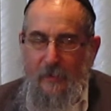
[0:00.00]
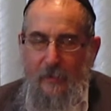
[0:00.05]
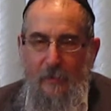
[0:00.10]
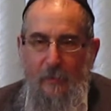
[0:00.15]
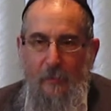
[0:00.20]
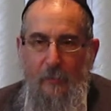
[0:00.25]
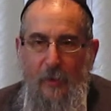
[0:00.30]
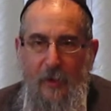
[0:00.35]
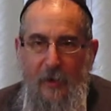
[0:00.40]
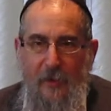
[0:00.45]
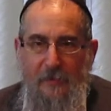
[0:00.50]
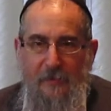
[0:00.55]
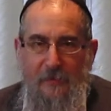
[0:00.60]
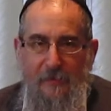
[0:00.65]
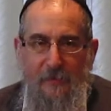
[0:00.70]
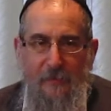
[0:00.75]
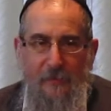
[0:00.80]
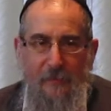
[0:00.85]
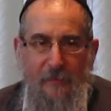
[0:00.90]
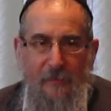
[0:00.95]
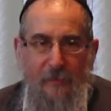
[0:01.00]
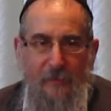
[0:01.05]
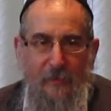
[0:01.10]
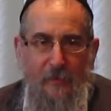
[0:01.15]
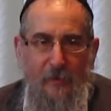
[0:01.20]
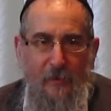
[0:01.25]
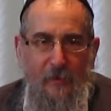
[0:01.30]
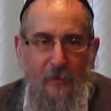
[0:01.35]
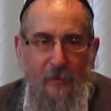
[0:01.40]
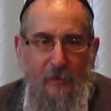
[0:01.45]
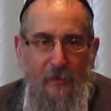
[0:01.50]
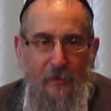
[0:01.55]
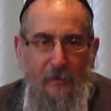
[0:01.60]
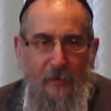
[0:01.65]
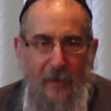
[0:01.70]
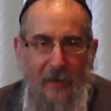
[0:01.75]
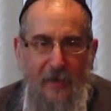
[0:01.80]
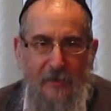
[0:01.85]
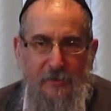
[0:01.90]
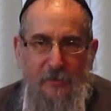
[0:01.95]
but
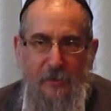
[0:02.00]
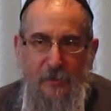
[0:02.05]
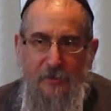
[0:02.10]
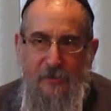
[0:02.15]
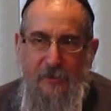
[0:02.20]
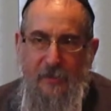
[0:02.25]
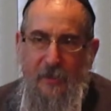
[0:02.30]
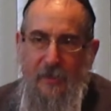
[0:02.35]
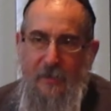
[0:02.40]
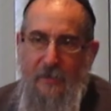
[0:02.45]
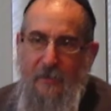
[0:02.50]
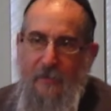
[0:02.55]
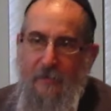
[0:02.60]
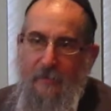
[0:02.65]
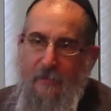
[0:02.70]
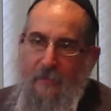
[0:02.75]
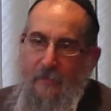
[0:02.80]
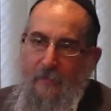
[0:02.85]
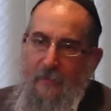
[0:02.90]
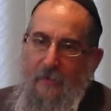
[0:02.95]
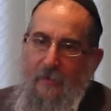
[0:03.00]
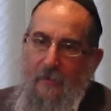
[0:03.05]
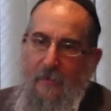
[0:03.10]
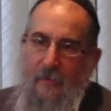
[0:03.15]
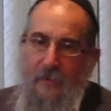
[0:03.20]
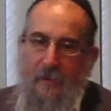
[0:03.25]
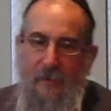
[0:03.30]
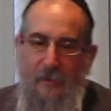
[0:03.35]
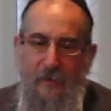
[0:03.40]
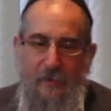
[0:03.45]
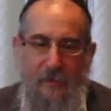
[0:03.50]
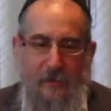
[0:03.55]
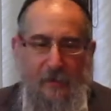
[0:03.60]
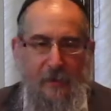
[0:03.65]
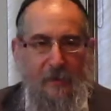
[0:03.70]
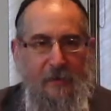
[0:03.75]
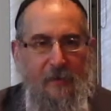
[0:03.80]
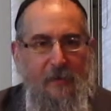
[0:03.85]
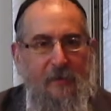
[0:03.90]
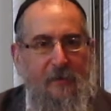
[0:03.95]
as you'll see,
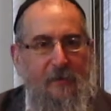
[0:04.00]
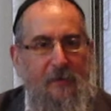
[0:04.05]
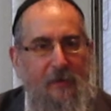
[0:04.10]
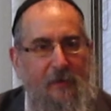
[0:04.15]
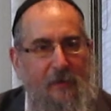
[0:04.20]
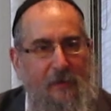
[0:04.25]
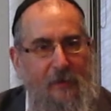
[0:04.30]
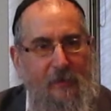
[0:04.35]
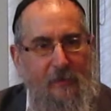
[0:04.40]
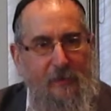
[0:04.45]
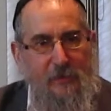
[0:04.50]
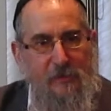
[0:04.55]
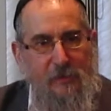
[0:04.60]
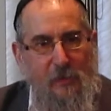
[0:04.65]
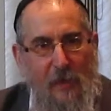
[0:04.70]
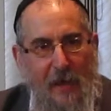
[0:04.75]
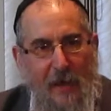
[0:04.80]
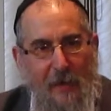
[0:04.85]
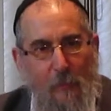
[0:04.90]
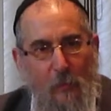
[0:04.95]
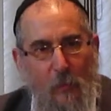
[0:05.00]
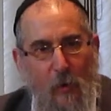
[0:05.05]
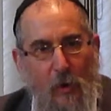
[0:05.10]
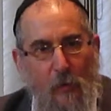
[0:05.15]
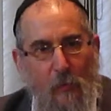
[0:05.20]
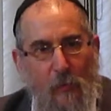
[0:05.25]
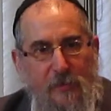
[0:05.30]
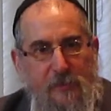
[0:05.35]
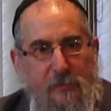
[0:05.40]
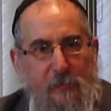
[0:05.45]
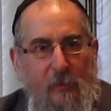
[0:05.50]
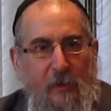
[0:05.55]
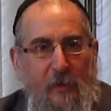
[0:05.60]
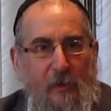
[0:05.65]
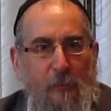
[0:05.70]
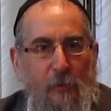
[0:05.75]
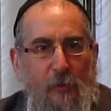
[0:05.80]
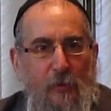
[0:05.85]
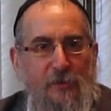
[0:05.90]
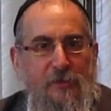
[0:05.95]
there's a lot more when
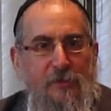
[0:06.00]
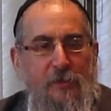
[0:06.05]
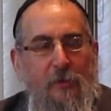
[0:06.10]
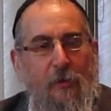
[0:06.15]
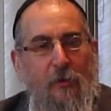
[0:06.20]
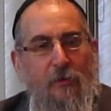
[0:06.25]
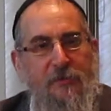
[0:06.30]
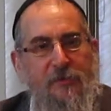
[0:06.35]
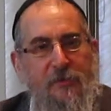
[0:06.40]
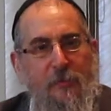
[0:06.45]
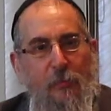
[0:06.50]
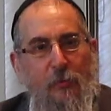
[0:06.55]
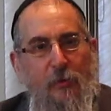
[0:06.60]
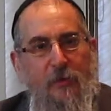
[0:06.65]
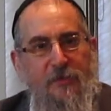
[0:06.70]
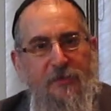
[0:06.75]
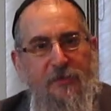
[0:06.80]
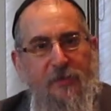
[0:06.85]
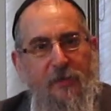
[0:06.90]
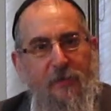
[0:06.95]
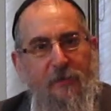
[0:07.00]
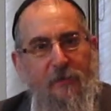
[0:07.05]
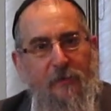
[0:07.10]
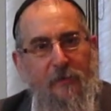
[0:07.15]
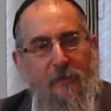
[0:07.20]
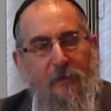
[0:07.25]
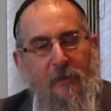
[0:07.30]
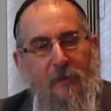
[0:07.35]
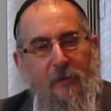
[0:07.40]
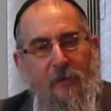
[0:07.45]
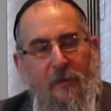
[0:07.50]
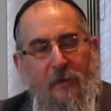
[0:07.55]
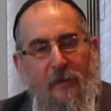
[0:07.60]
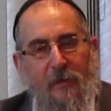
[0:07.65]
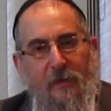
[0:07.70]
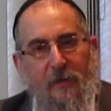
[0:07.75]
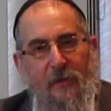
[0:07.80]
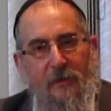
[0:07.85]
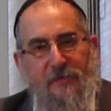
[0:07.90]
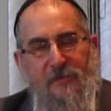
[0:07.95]
a person goes to prison.
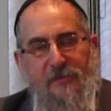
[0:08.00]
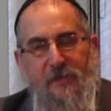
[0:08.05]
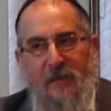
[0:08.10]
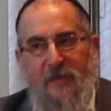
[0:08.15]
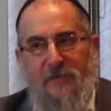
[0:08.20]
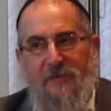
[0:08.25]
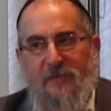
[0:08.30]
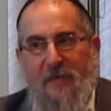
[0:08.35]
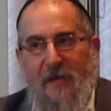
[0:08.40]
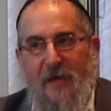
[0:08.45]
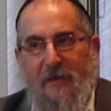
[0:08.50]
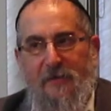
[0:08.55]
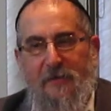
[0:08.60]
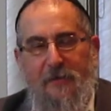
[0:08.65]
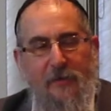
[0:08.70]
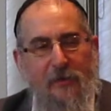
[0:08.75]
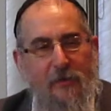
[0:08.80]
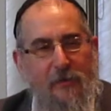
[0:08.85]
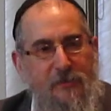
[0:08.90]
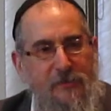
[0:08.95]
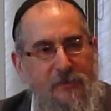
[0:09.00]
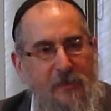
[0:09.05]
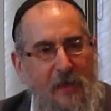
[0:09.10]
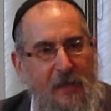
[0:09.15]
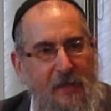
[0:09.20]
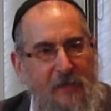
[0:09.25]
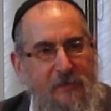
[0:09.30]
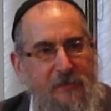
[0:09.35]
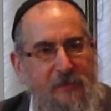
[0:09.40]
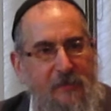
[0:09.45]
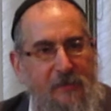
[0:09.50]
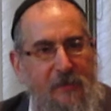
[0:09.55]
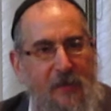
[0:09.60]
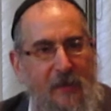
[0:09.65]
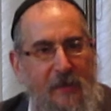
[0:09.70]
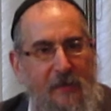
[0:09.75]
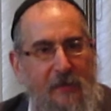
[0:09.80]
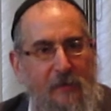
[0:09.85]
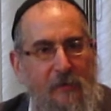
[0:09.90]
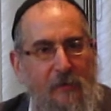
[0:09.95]
It says that there's 8 to
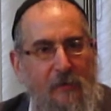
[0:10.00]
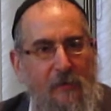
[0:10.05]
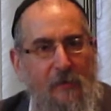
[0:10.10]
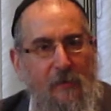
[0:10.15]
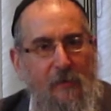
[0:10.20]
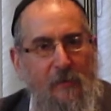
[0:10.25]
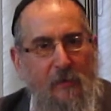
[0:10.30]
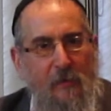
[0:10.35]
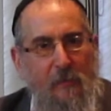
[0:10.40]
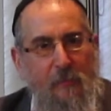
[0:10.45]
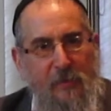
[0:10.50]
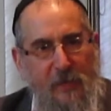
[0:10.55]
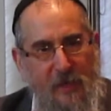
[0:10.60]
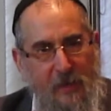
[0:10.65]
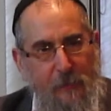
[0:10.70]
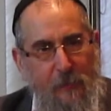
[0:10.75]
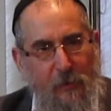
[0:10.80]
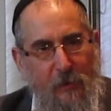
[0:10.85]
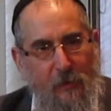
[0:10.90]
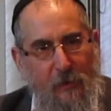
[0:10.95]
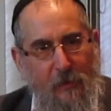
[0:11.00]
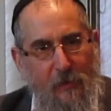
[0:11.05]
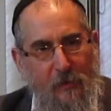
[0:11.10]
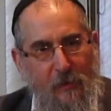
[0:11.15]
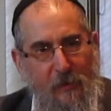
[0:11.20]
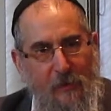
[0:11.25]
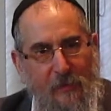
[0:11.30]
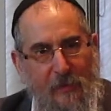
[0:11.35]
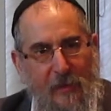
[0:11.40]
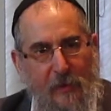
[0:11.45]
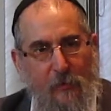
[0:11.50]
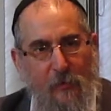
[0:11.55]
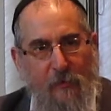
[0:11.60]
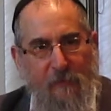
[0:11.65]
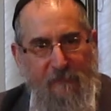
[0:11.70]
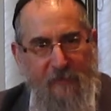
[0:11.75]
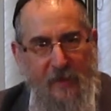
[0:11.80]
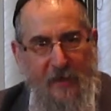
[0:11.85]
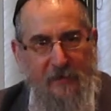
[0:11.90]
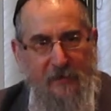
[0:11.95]
10 people that are
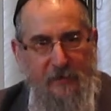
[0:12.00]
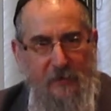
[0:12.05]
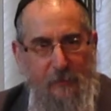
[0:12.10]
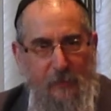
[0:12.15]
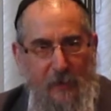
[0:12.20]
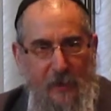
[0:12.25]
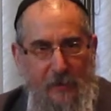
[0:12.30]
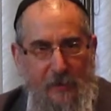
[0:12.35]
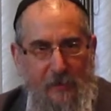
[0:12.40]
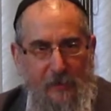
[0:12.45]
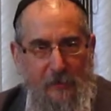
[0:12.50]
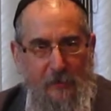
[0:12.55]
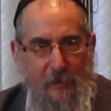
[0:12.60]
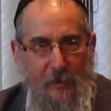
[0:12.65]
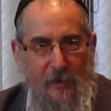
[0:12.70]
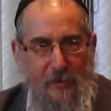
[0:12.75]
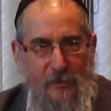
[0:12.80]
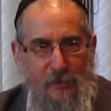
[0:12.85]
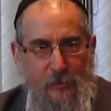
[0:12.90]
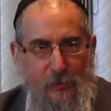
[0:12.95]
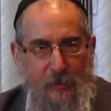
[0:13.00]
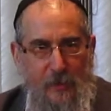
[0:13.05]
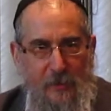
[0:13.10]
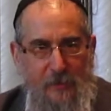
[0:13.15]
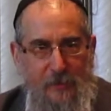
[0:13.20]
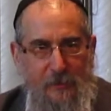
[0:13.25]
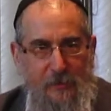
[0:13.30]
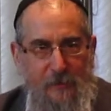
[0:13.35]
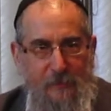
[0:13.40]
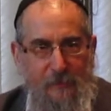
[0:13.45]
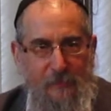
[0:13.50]
affected by the incarceration.